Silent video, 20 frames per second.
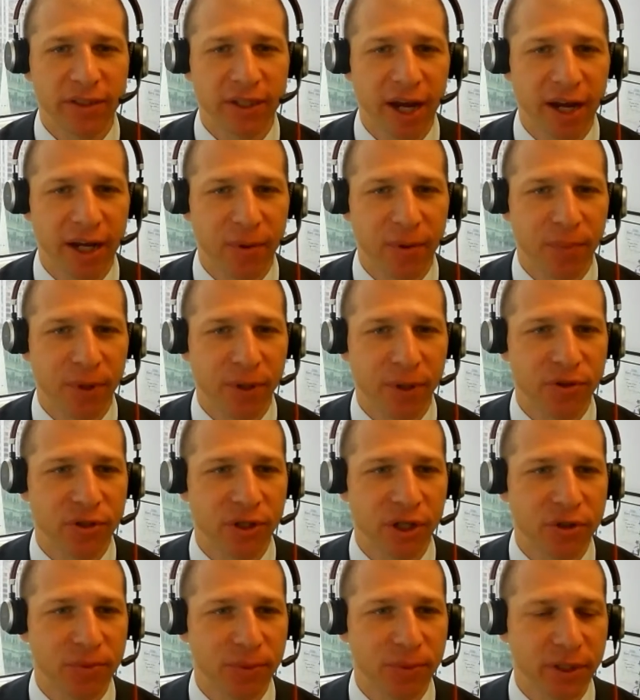style
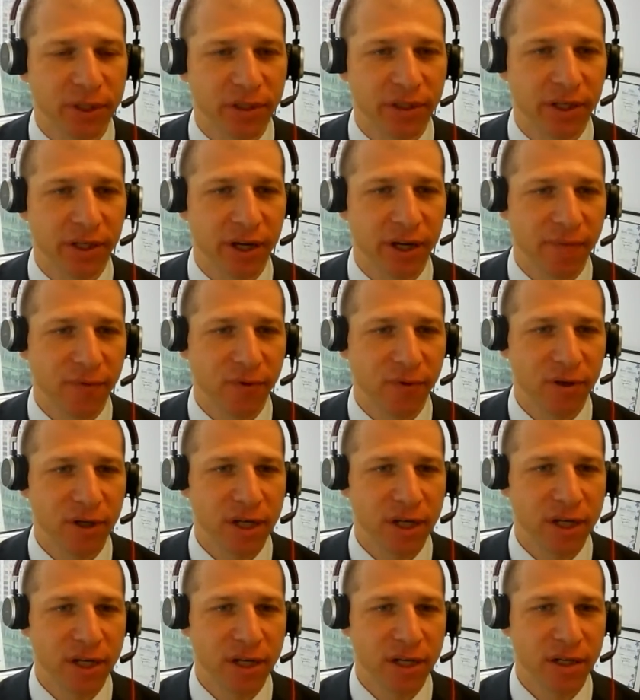post-judgment
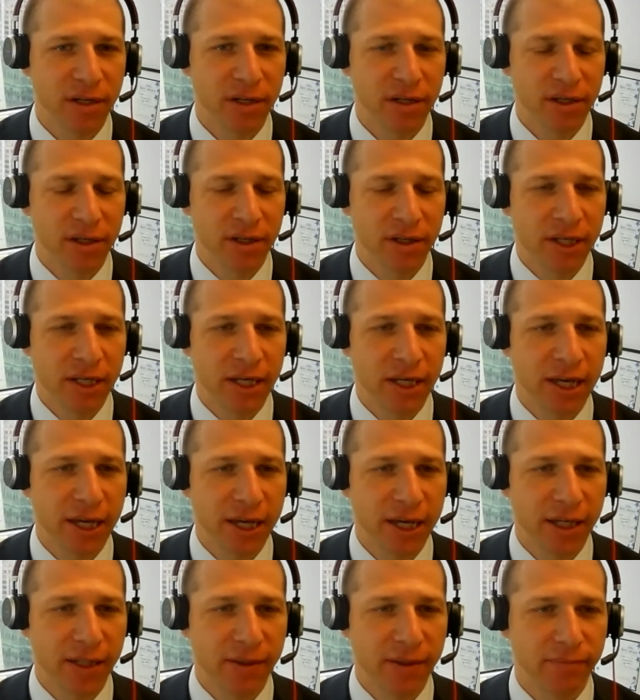discovery,
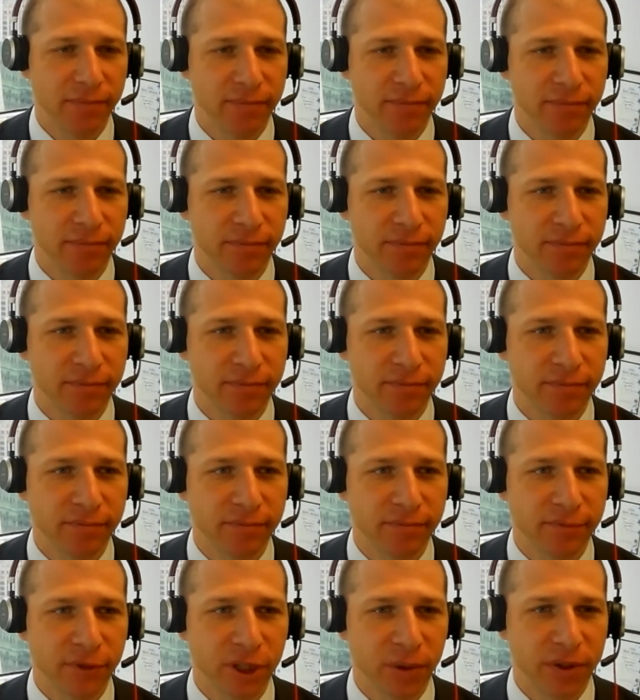
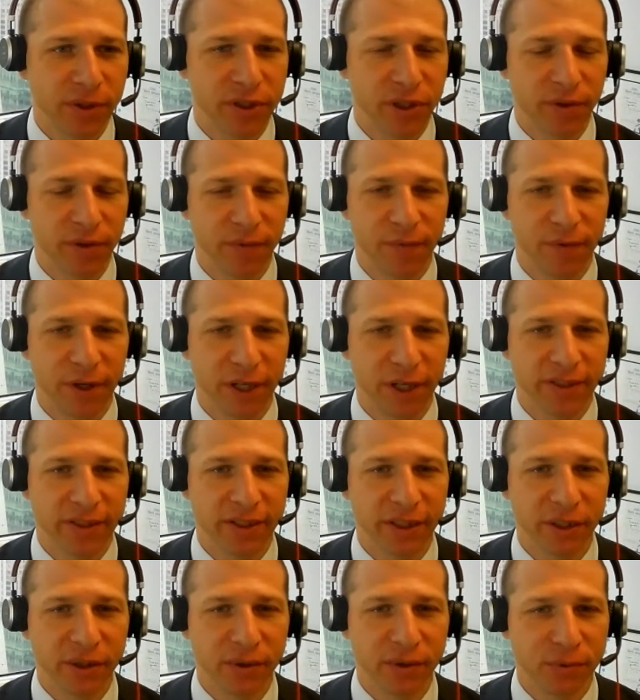is there a fix
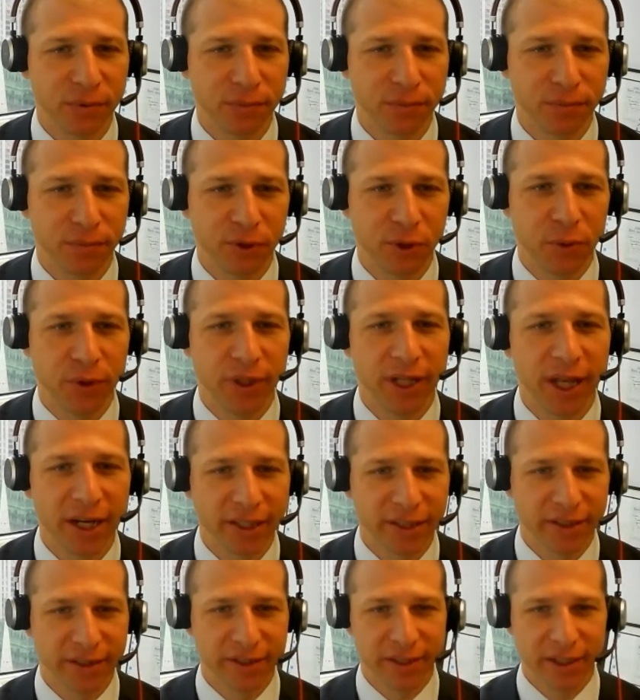that you would
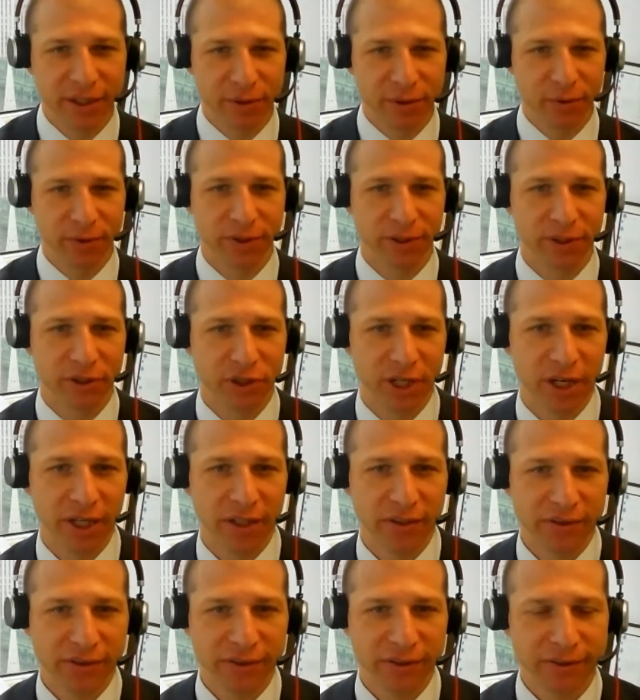like to see or would
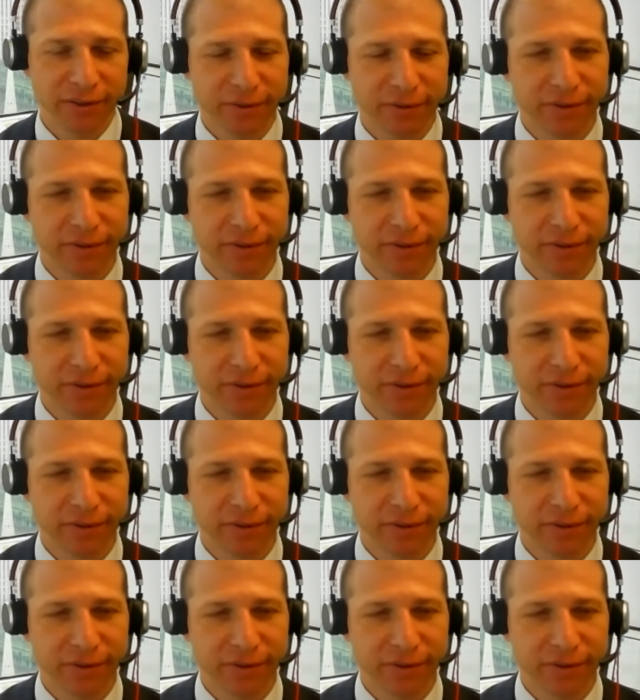suggest?